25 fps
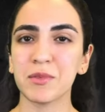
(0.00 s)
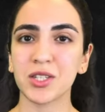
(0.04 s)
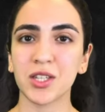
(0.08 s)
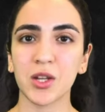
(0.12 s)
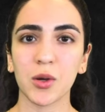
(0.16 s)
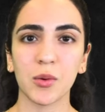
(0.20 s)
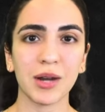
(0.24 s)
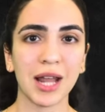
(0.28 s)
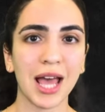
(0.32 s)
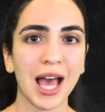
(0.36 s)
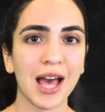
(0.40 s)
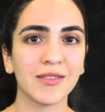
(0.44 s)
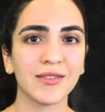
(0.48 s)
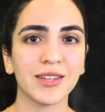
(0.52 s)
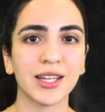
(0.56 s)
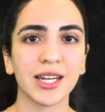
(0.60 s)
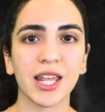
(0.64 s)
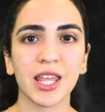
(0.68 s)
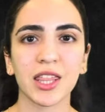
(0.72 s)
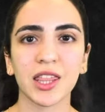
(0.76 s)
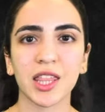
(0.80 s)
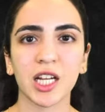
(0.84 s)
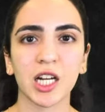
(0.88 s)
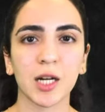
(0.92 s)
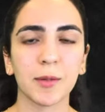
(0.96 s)
don't have
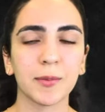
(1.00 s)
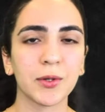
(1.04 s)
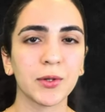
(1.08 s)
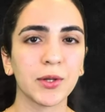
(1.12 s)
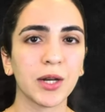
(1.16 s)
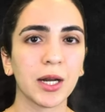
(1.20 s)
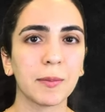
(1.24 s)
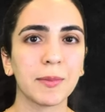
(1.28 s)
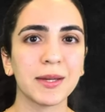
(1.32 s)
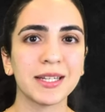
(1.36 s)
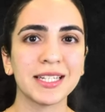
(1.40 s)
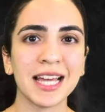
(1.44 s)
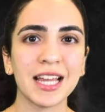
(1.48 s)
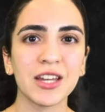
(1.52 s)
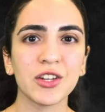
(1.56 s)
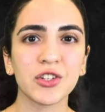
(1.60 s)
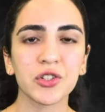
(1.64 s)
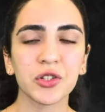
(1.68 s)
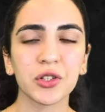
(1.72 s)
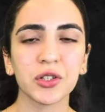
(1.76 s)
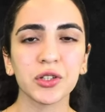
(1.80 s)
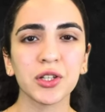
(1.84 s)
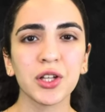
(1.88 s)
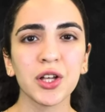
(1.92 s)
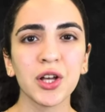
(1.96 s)
any therapeutic
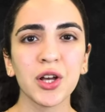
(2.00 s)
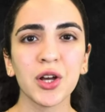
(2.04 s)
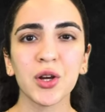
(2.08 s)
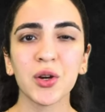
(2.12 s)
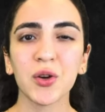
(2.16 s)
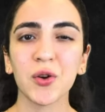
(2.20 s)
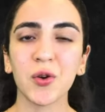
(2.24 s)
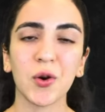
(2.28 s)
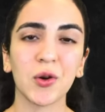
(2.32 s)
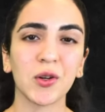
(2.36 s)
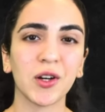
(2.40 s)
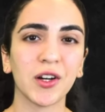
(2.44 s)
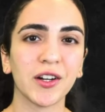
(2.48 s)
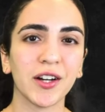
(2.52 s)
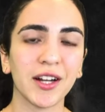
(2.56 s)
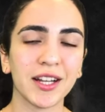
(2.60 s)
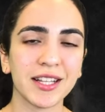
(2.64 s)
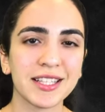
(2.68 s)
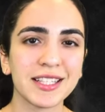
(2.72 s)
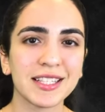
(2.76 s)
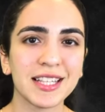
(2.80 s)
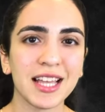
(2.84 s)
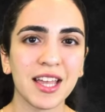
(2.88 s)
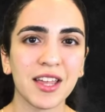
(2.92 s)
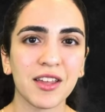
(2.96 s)
potential or are
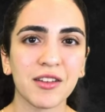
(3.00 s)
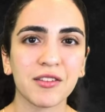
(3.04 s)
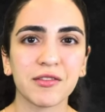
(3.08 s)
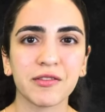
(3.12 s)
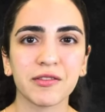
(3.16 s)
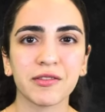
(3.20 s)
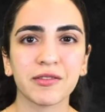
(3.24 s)
unsafe.